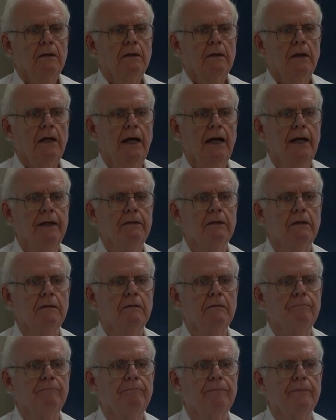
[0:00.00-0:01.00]
And
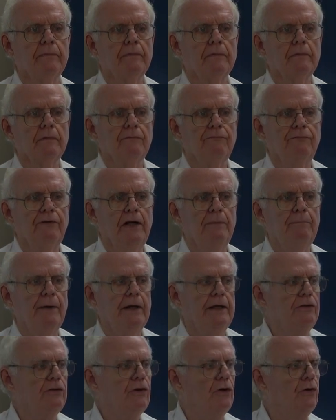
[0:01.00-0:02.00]
if
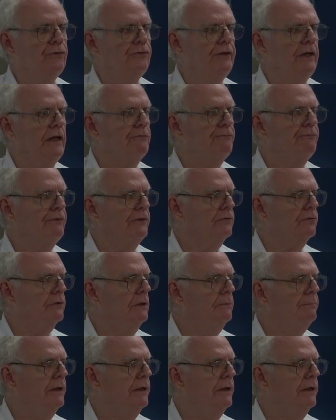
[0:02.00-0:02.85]
anybody knows the infantry,